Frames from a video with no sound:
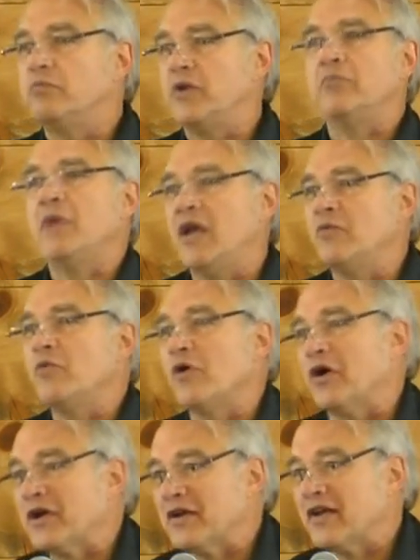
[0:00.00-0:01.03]
But men
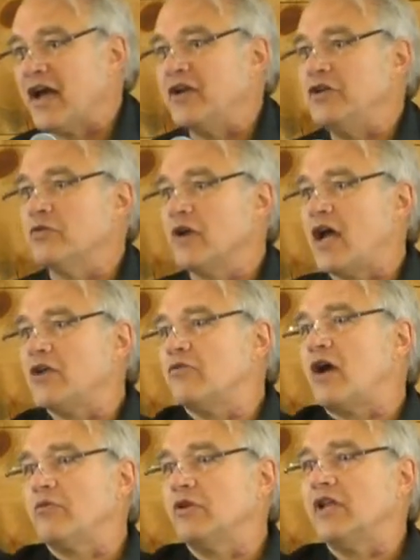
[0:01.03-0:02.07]
work. How do you? How
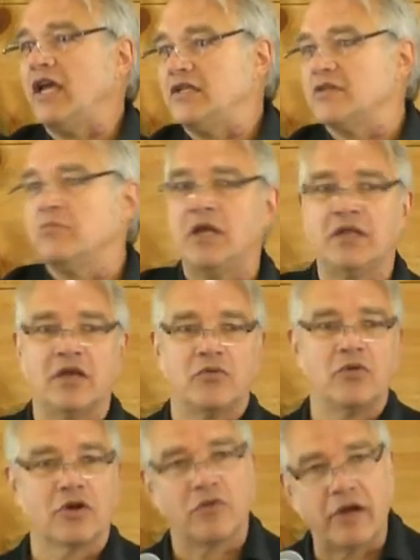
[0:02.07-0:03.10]
do I relate to men
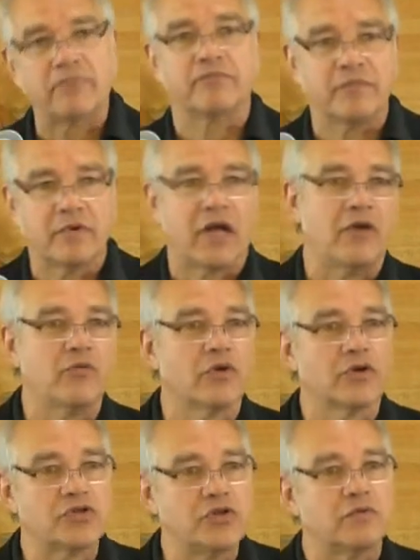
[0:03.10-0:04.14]
that work? Well, I'm, I
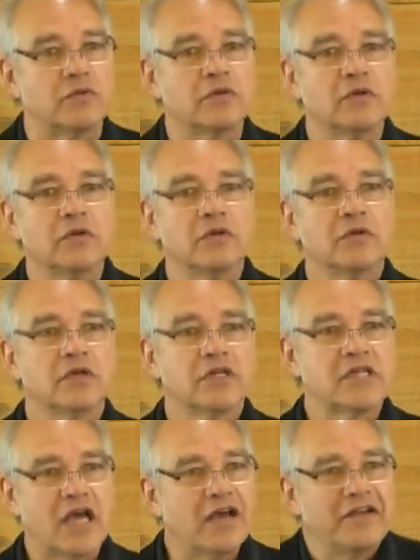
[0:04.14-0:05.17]
work too.
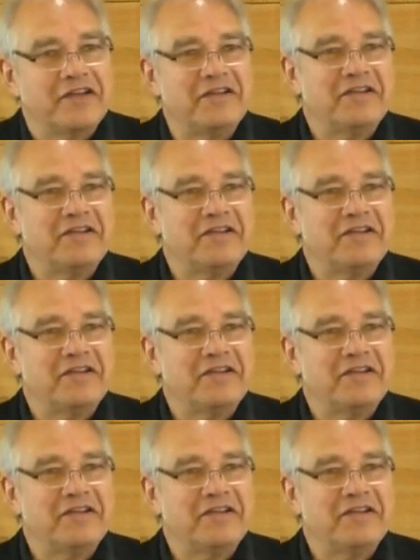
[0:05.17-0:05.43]
That's how